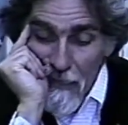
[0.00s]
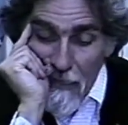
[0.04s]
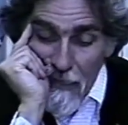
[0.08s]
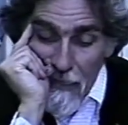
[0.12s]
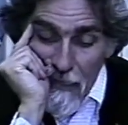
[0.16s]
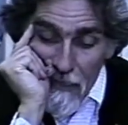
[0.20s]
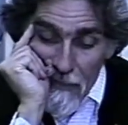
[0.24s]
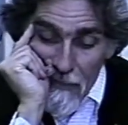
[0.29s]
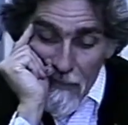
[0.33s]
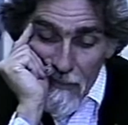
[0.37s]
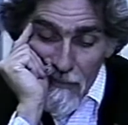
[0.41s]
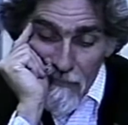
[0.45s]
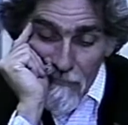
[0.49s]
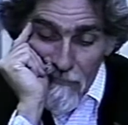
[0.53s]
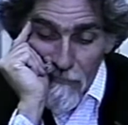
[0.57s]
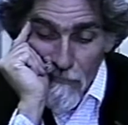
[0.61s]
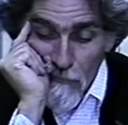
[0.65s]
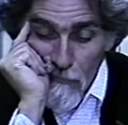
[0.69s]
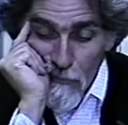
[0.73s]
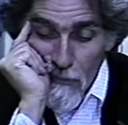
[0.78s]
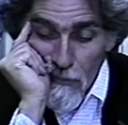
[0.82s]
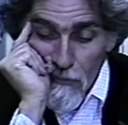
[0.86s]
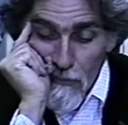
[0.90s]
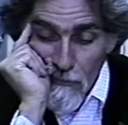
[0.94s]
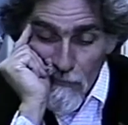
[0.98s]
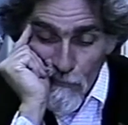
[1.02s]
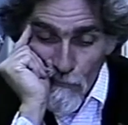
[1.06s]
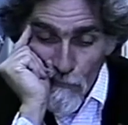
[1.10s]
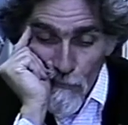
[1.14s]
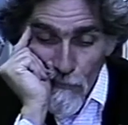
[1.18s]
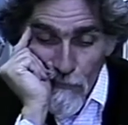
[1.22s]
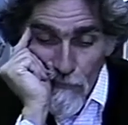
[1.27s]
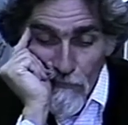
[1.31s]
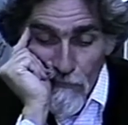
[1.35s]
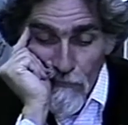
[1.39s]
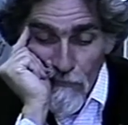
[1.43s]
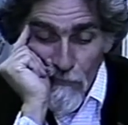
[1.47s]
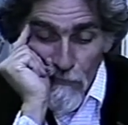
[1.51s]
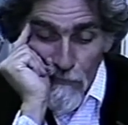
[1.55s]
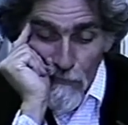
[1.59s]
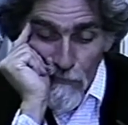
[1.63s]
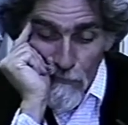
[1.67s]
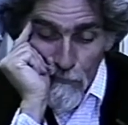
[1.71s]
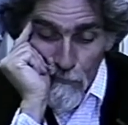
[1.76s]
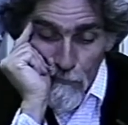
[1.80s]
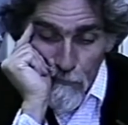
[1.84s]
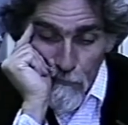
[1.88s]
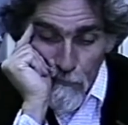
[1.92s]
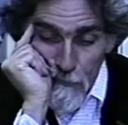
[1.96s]
I guess what I do is to
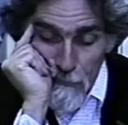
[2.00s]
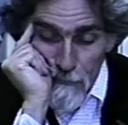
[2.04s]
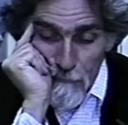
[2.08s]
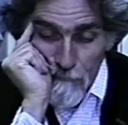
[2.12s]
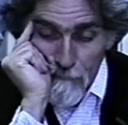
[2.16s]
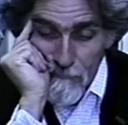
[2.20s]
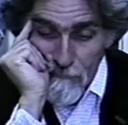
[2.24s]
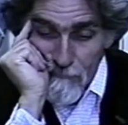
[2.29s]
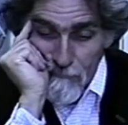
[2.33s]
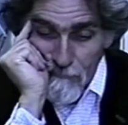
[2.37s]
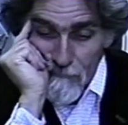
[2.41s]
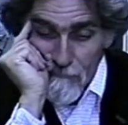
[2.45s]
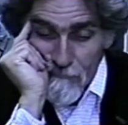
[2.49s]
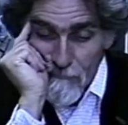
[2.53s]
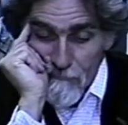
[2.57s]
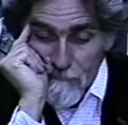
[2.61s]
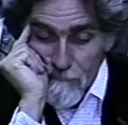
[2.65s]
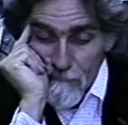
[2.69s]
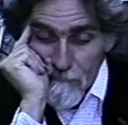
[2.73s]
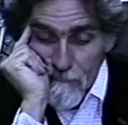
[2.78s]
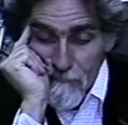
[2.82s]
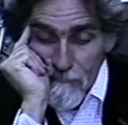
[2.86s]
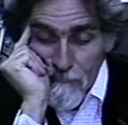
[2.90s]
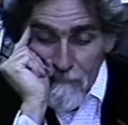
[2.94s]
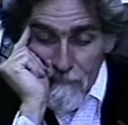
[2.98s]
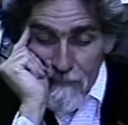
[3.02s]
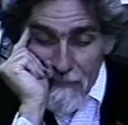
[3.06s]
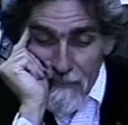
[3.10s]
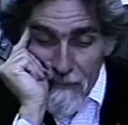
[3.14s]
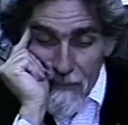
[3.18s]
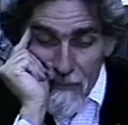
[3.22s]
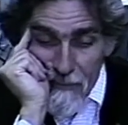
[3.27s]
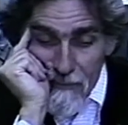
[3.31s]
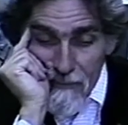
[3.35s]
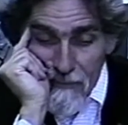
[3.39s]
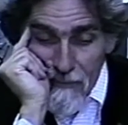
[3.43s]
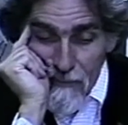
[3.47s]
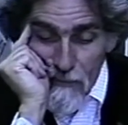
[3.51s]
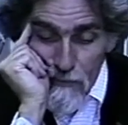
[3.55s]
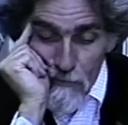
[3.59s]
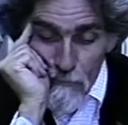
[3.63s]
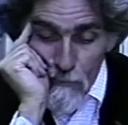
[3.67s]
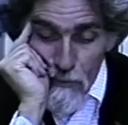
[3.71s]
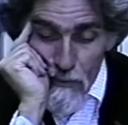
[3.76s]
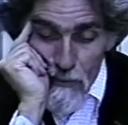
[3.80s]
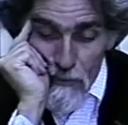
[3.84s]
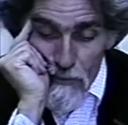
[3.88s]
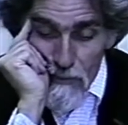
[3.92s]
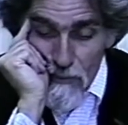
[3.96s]
take
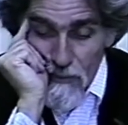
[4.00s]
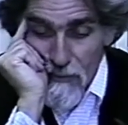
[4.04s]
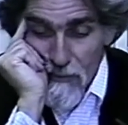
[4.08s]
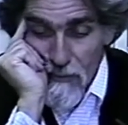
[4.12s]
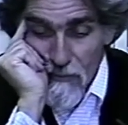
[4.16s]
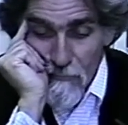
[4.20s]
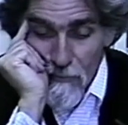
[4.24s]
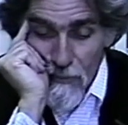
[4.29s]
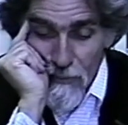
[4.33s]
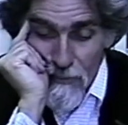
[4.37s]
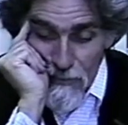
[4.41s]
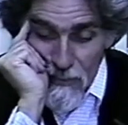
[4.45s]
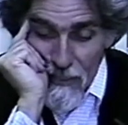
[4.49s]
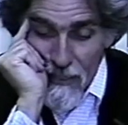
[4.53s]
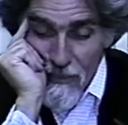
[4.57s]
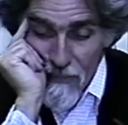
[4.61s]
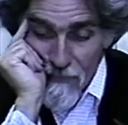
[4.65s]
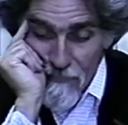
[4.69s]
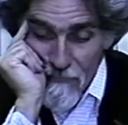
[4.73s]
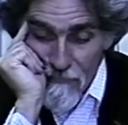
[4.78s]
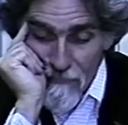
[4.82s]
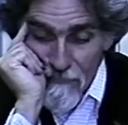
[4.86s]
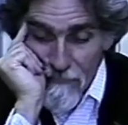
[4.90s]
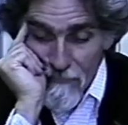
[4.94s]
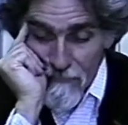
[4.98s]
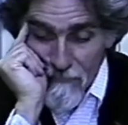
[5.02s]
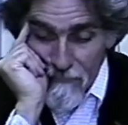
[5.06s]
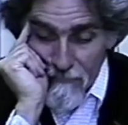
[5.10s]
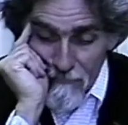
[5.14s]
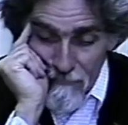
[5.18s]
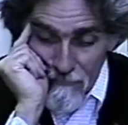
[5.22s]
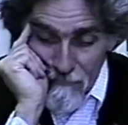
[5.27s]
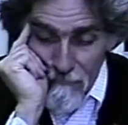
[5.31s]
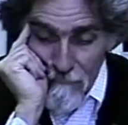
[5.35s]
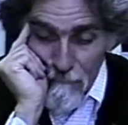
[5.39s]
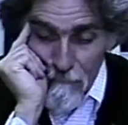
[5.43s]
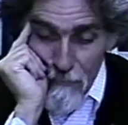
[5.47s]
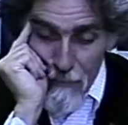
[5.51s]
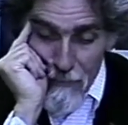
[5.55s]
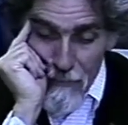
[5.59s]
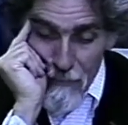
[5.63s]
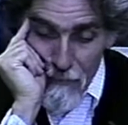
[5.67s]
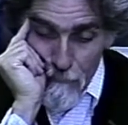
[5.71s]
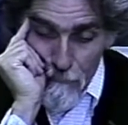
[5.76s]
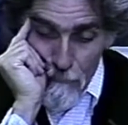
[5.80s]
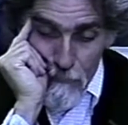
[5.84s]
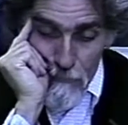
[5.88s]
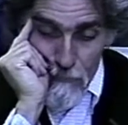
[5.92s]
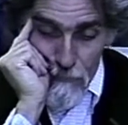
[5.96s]
situations in which I have been
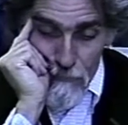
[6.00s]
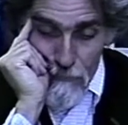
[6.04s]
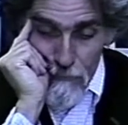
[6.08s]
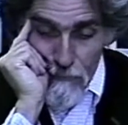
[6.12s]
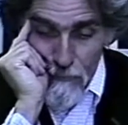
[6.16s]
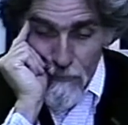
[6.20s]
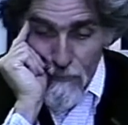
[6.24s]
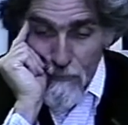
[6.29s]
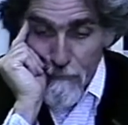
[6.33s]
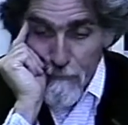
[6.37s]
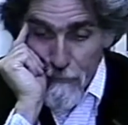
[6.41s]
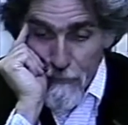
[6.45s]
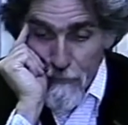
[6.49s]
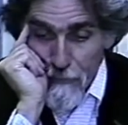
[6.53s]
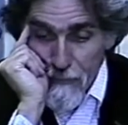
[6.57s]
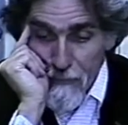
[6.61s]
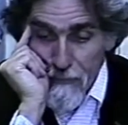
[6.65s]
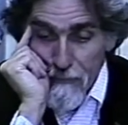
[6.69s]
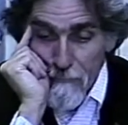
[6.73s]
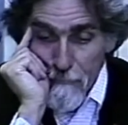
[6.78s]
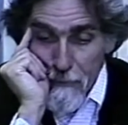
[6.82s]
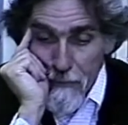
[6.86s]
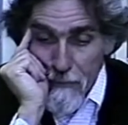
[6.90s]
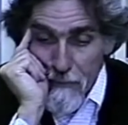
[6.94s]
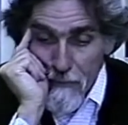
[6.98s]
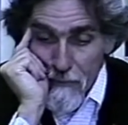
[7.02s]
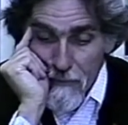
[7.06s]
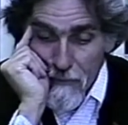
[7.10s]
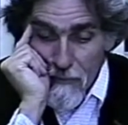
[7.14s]
able to experience meaning.